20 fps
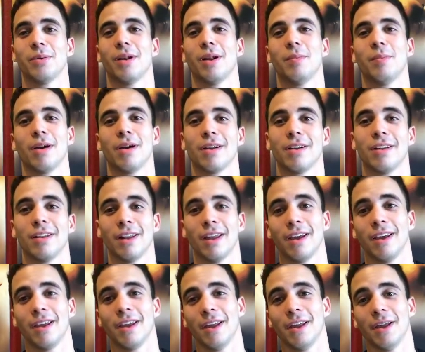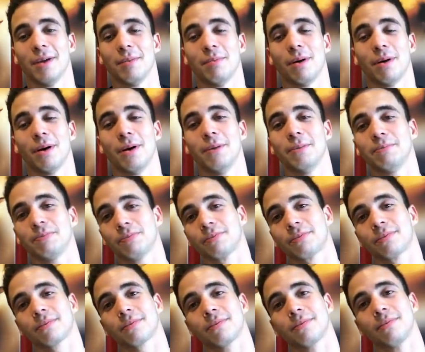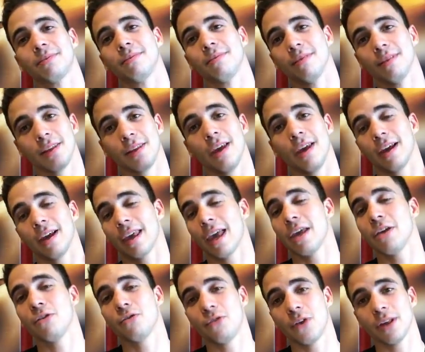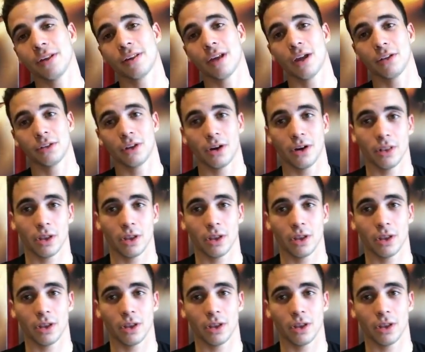I'm not gonna lie, but yeah, get your face out there in the